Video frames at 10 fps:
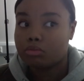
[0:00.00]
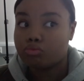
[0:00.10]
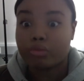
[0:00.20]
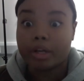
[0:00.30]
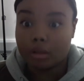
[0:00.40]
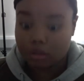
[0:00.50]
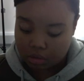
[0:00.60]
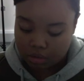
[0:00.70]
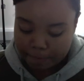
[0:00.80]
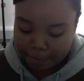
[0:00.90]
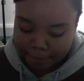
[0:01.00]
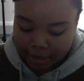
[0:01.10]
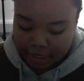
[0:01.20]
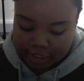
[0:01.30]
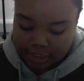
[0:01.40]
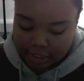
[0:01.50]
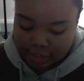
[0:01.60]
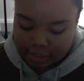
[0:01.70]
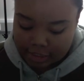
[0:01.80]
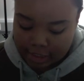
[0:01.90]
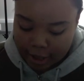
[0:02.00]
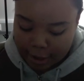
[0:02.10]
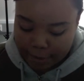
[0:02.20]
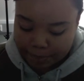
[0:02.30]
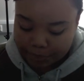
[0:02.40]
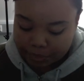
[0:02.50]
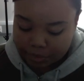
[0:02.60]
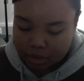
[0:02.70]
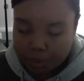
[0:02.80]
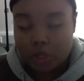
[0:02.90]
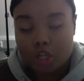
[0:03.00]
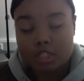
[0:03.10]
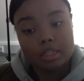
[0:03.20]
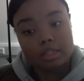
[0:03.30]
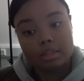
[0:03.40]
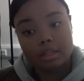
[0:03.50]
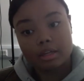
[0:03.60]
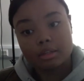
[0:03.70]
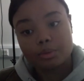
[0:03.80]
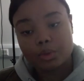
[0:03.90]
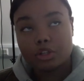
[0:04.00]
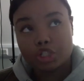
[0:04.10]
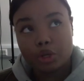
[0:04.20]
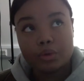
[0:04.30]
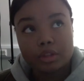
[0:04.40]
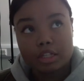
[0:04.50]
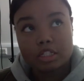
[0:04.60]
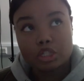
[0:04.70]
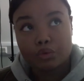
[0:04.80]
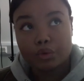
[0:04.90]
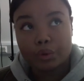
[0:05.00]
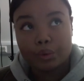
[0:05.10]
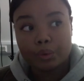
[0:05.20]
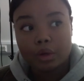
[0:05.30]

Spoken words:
real, in a sense. And we are shown this through